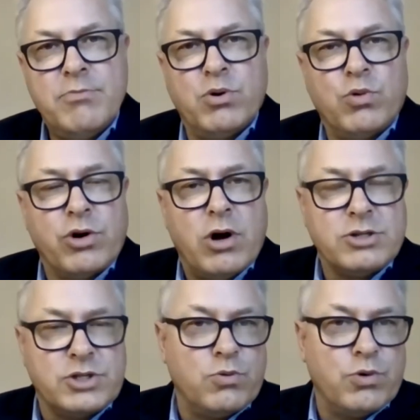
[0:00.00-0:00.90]
but we're
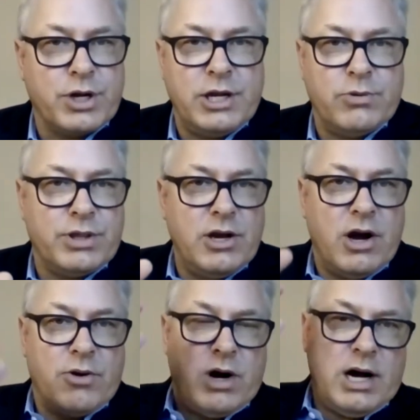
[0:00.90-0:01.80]
also working with the
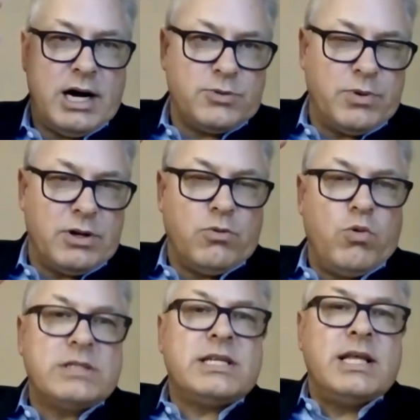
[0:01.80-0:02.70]
Ottawa Hospital.
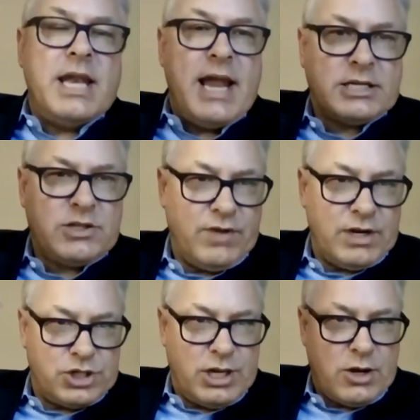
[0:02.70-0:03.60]
What's the next
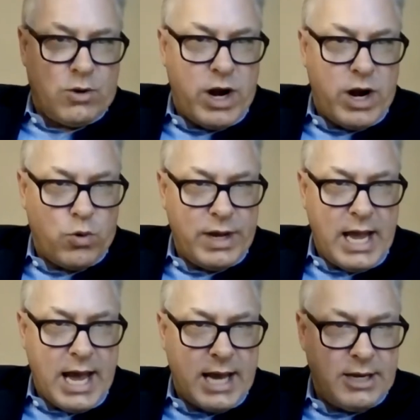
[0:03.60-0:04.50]
vision? Like, where are
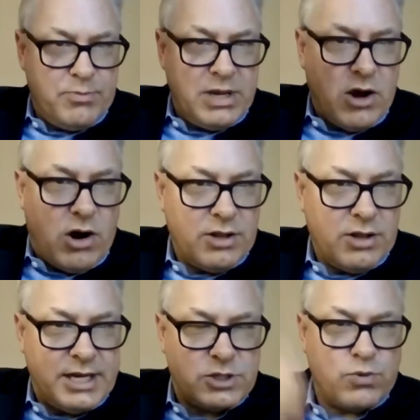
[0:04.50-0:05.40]
we headed
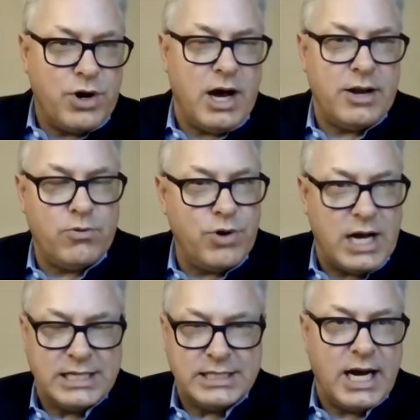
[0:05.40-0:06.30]
beyond this? We're not we're
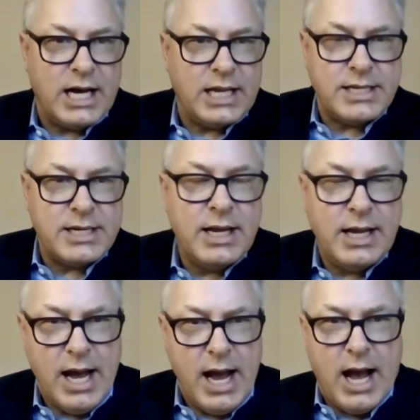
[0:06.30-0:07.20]
not done
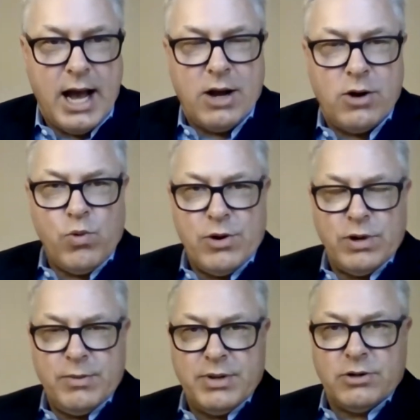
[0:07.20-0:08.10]
uh, when
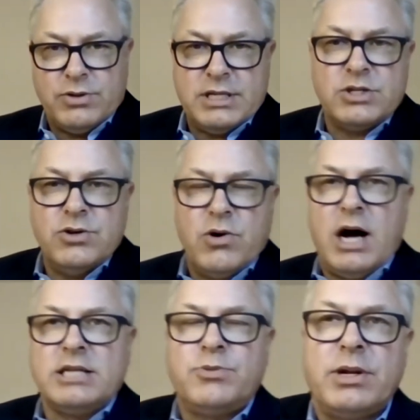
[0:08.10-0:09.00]
we build this new
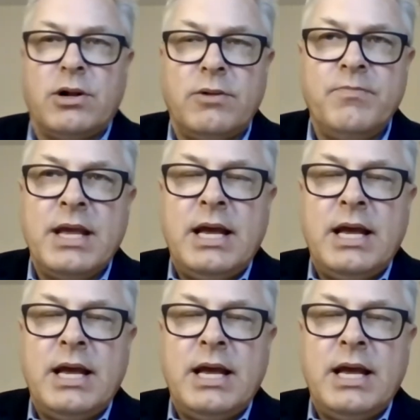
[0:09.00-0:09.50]
hospital.